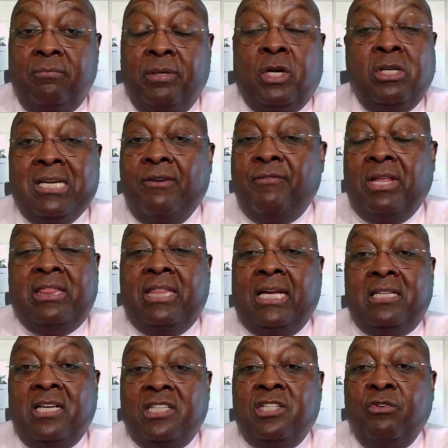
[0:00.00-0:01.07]
because everything
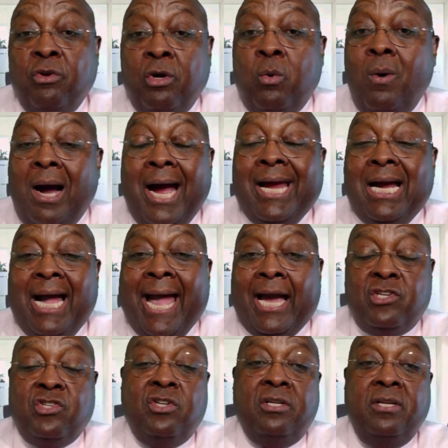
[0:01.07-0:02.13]
doesn't require
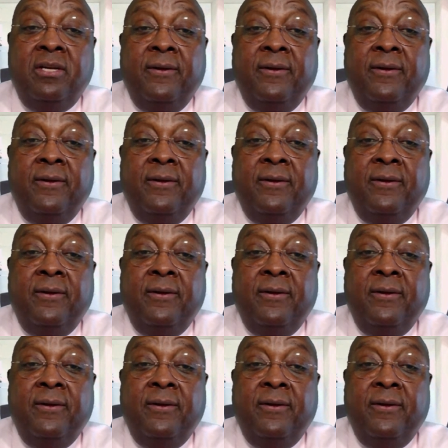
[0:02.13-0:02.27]
action.